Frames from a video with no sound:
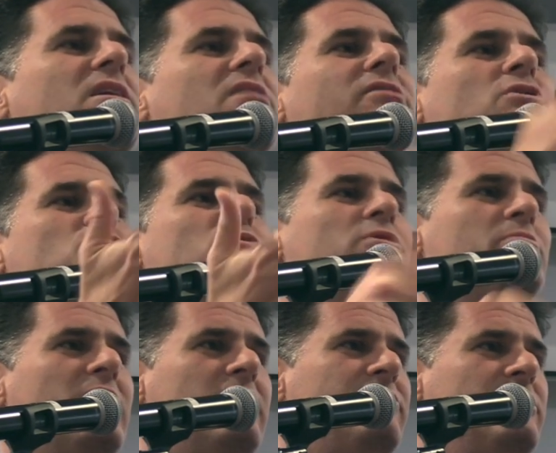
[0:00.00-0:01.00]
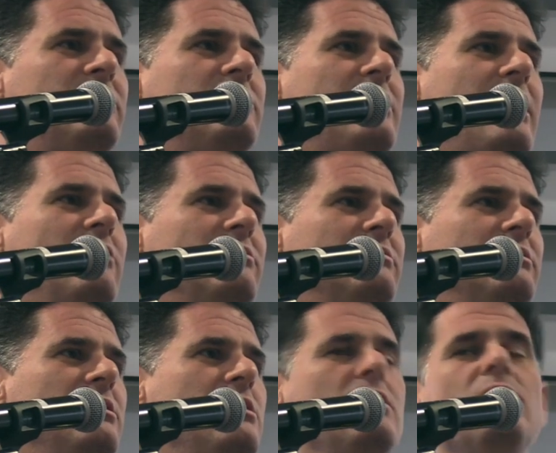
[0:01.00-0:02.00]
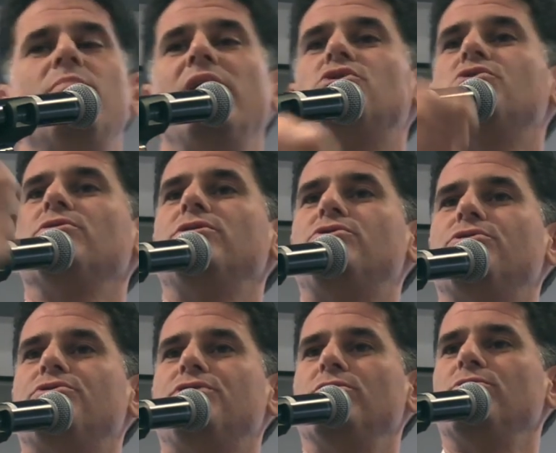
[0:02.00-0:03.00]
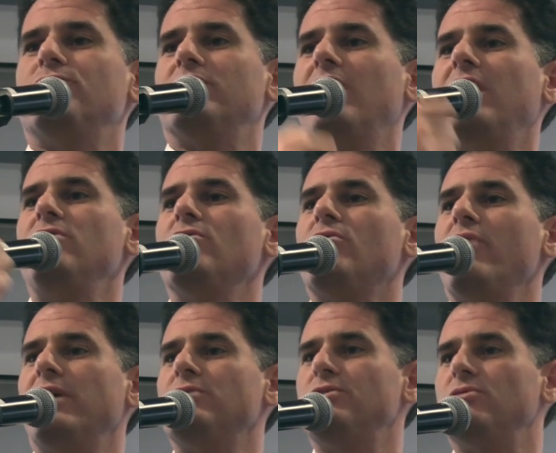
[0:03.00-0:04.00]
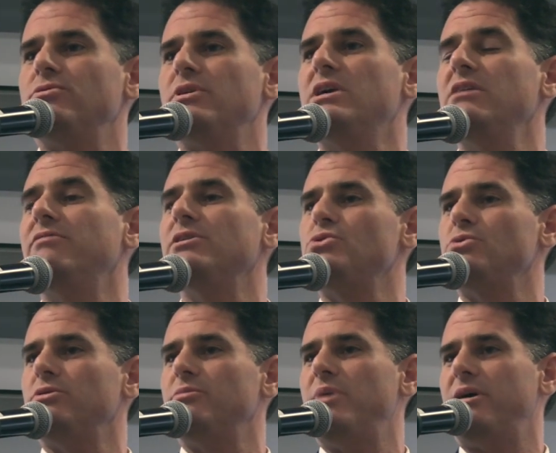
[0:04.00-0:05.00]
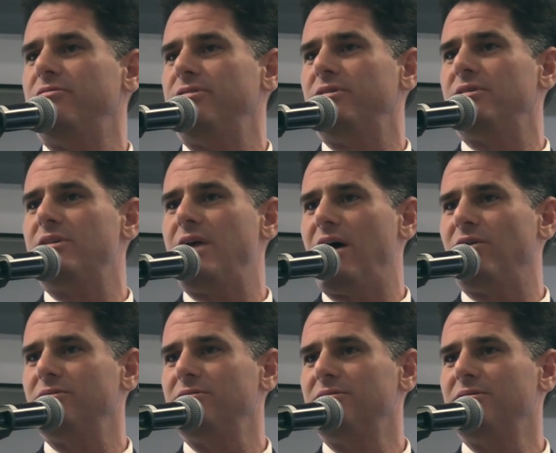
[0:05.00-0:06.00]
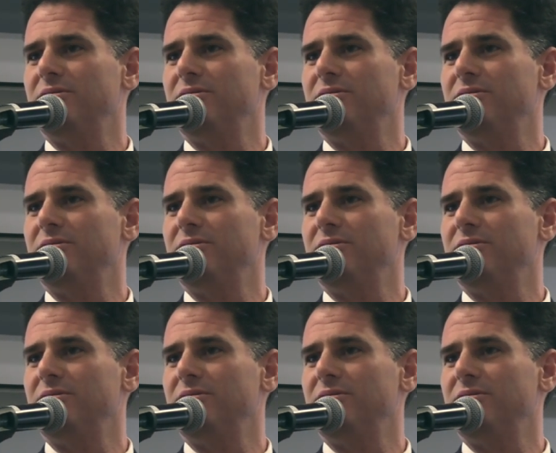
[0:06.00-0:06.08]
Give Israel the benefit of the doubt. Make sure that your children and your grandchildren give Israel the benefit of the doubt.